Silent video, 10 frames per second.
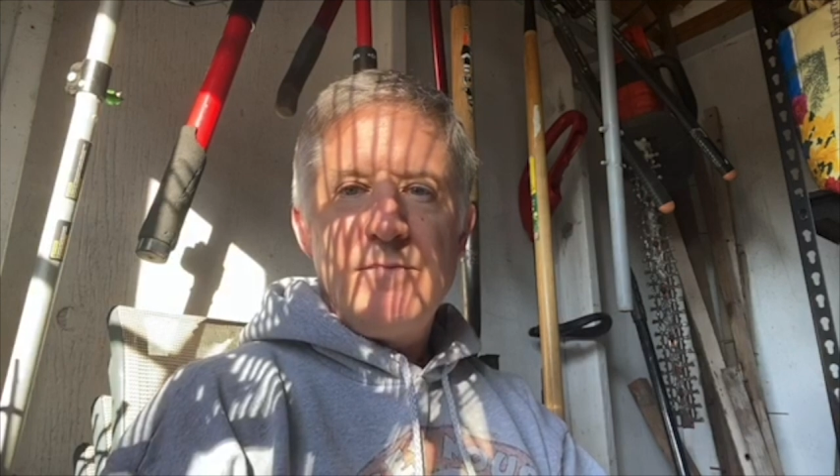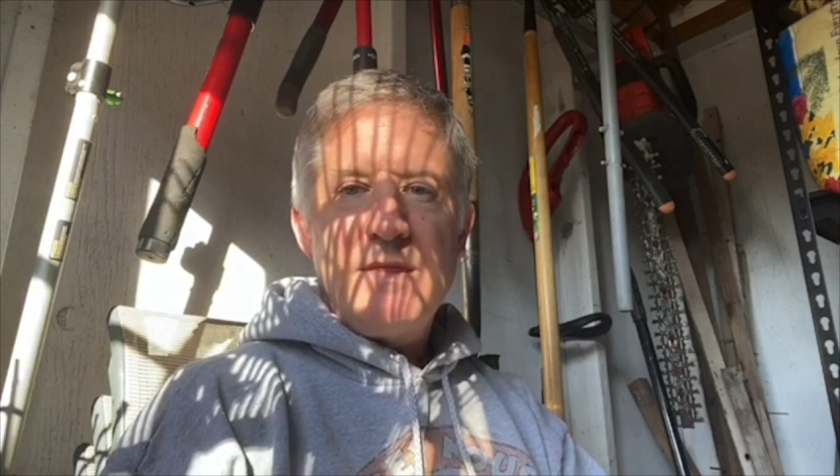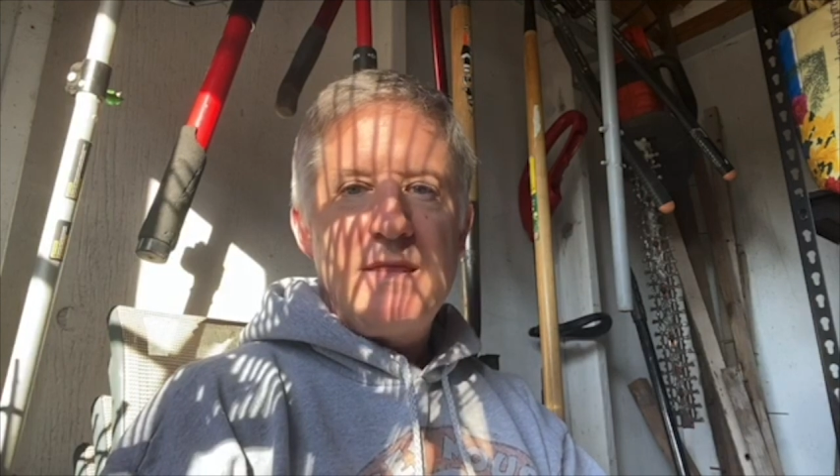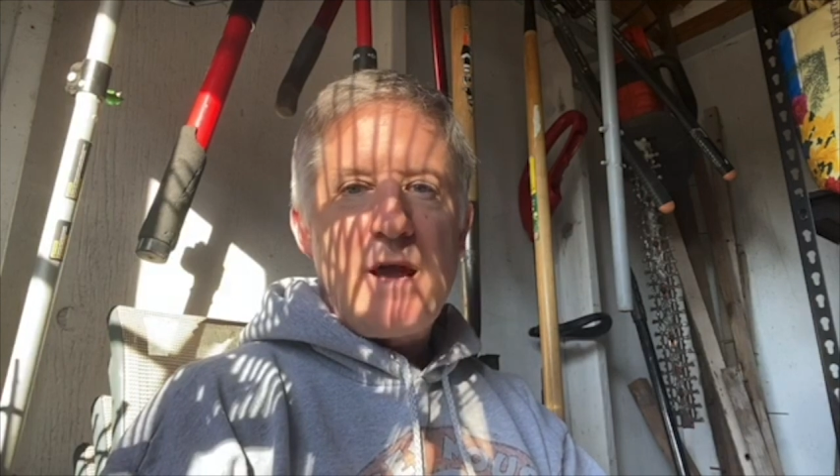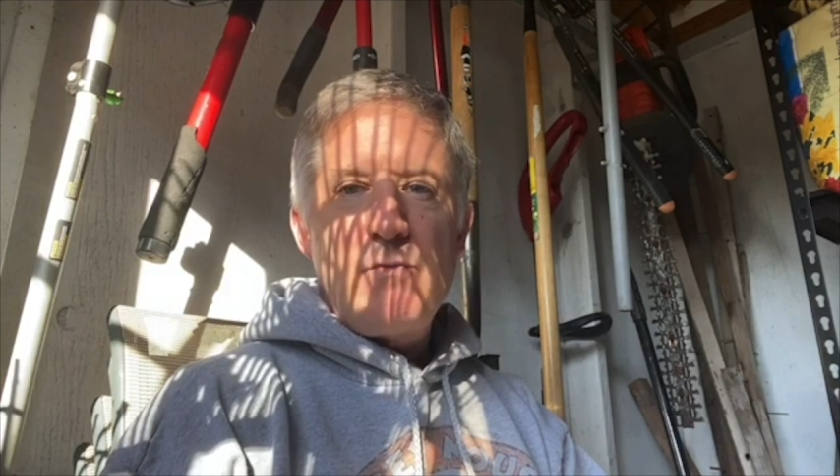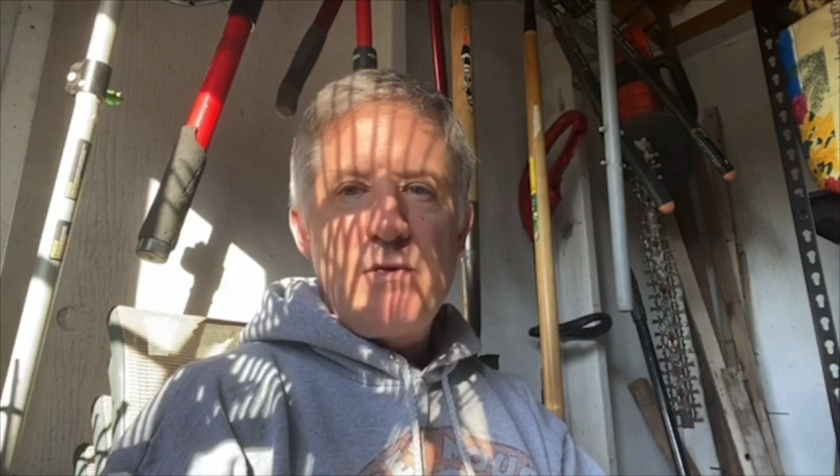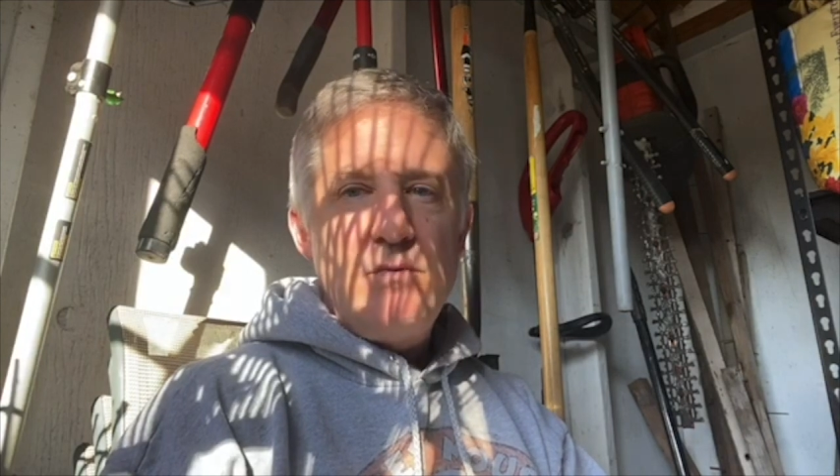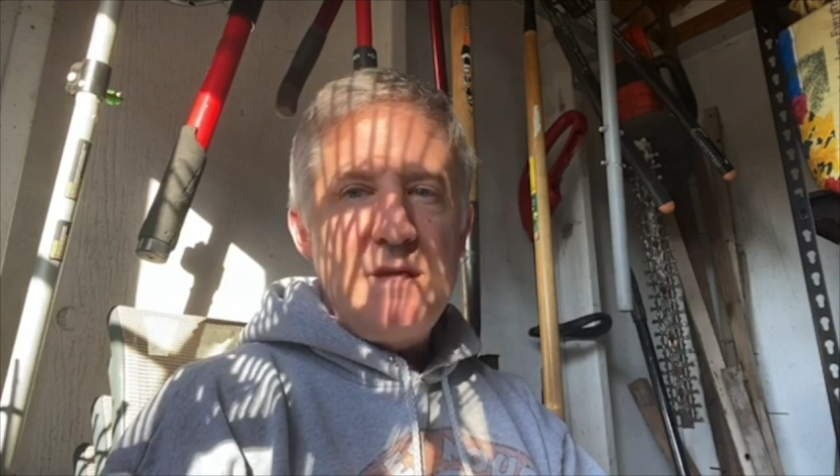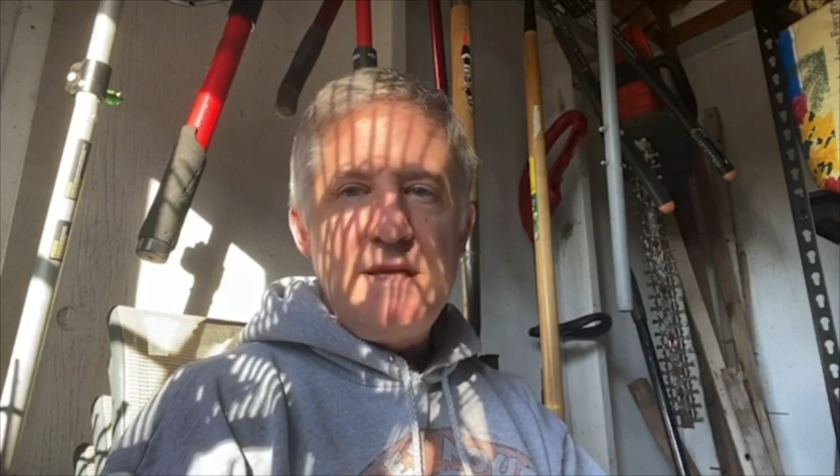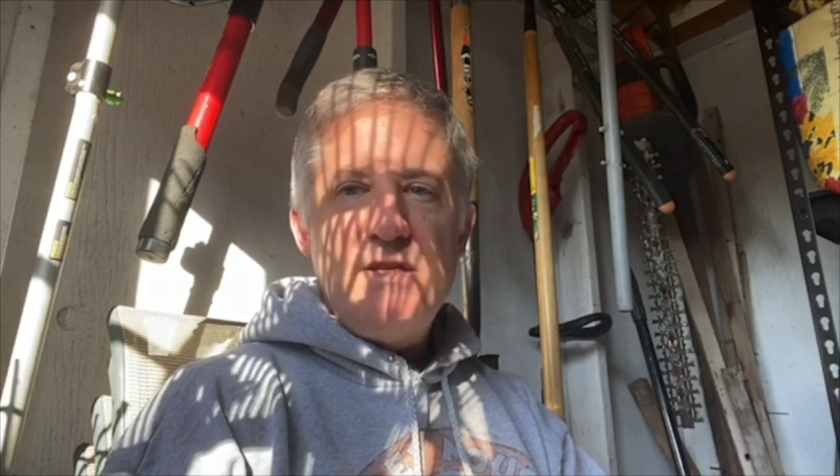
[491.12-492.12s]
that we
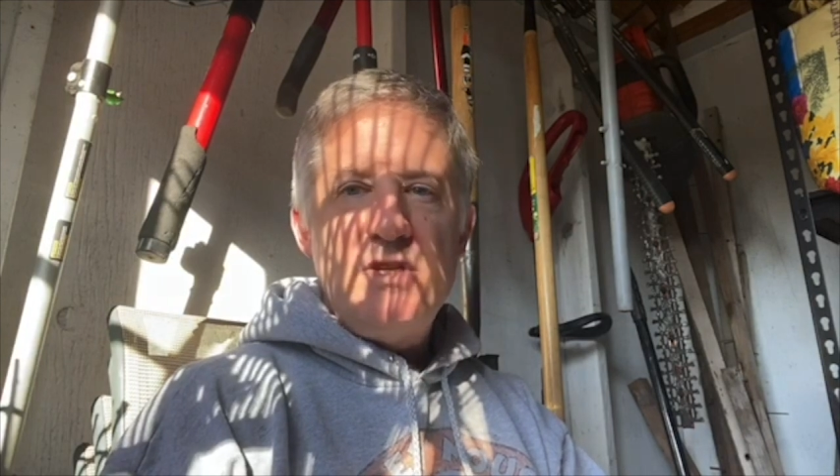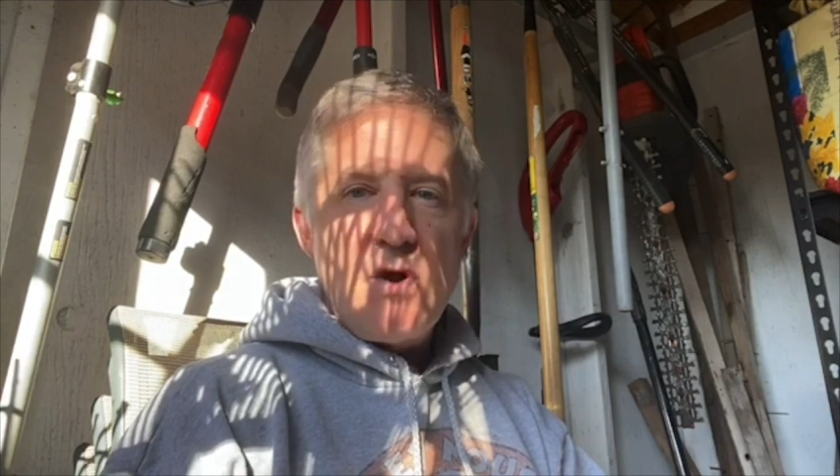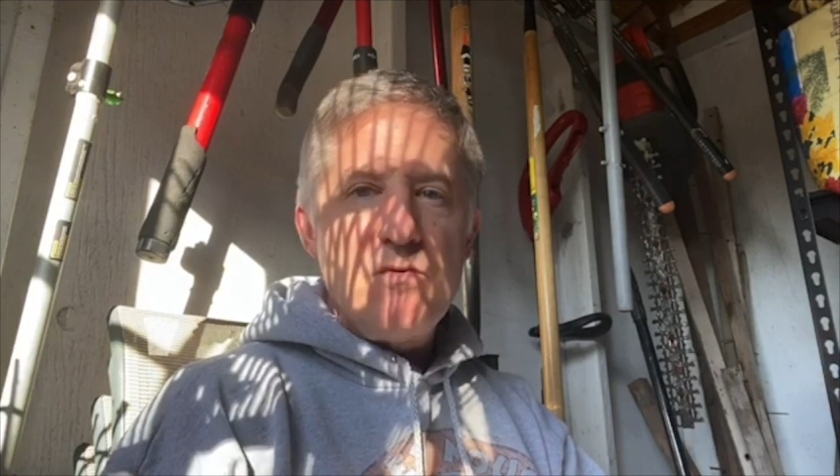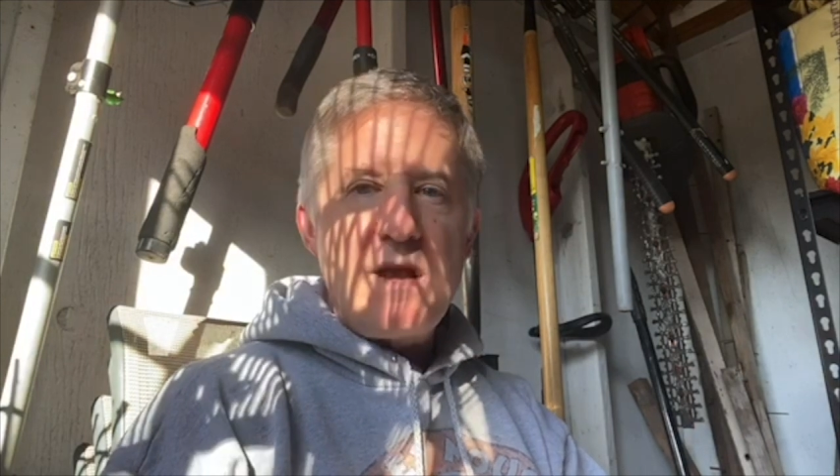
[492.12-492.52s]
really don't